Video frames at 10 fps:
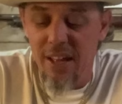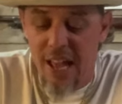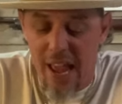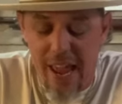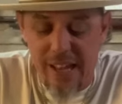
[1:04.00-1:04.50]

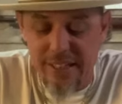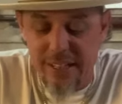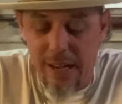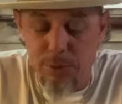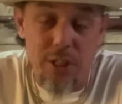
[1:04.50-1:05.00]
and
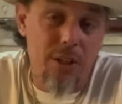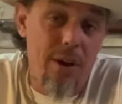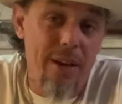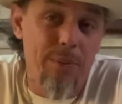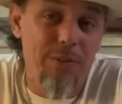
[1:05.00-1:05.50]
I was going to go
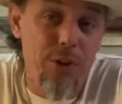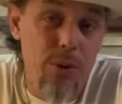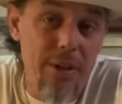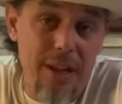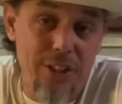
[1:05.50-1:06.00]
ahead and review
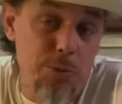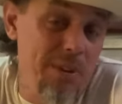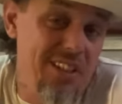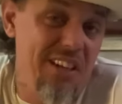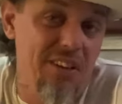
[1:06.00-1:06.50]
it. I've just
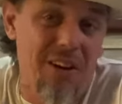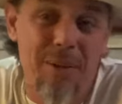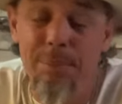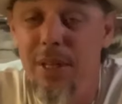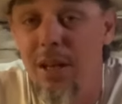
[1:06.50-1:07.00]
been sitting on
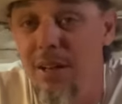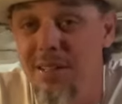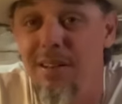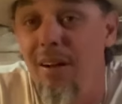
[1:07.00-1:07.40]
it because,